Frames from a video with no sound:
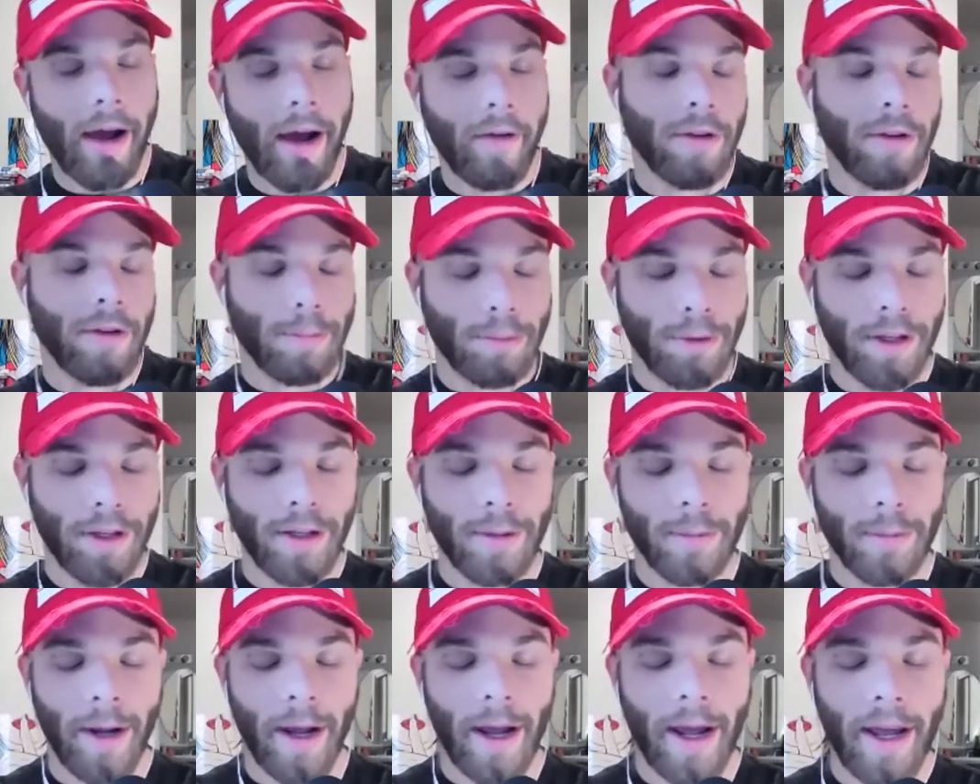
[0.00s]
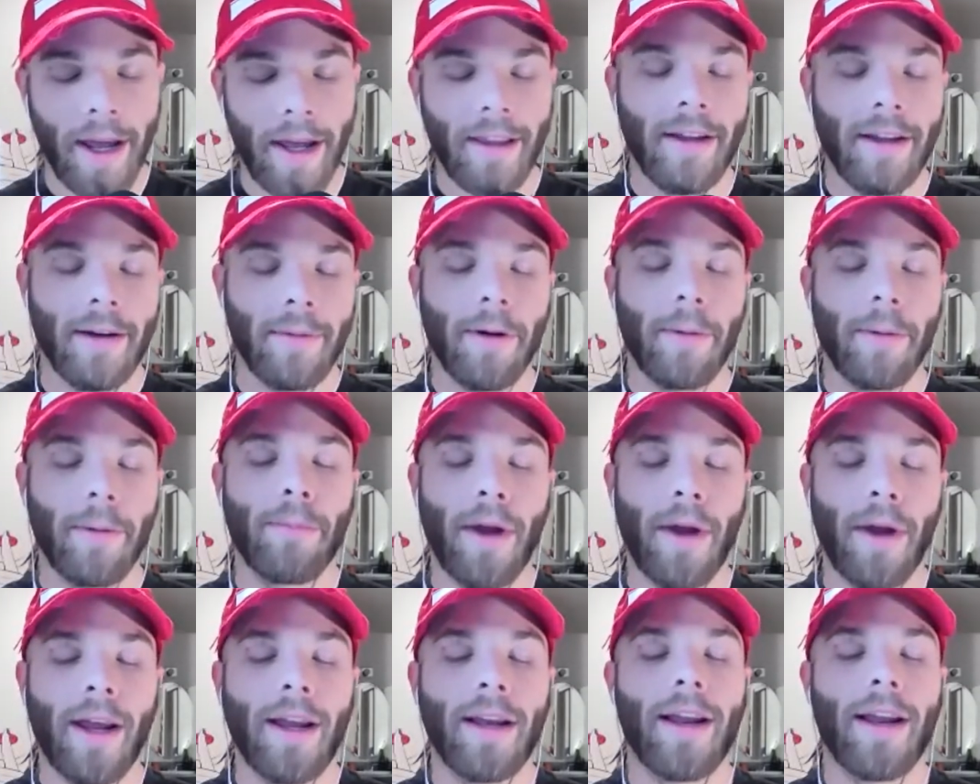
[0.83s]
this plan in my head that I'm going to
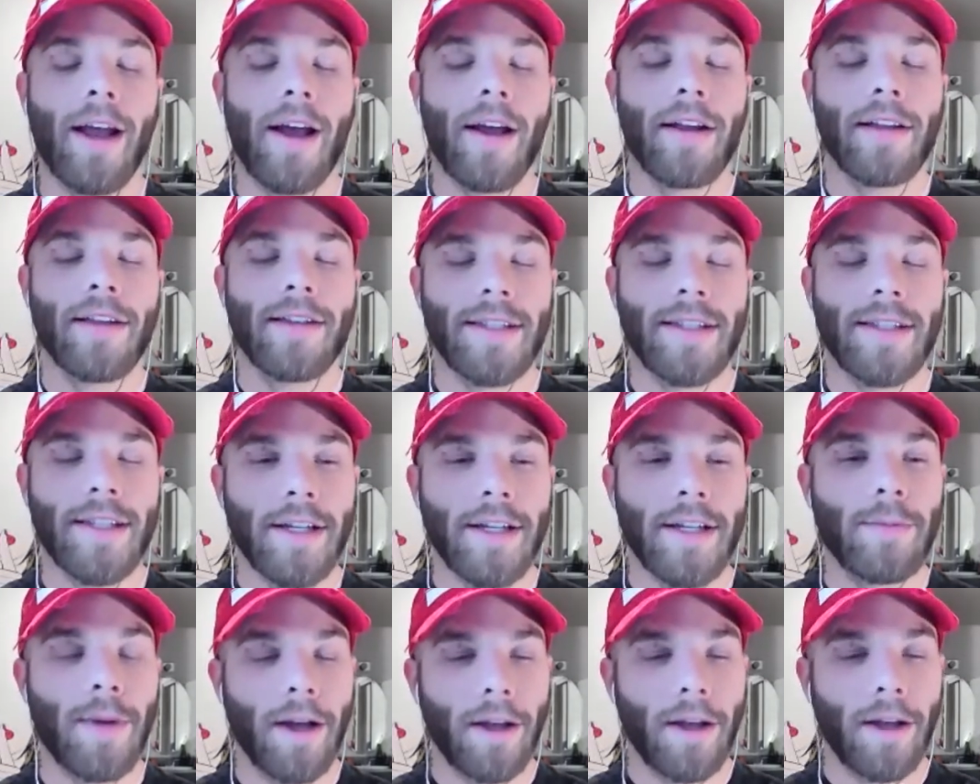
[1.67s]
break it down in 6 mile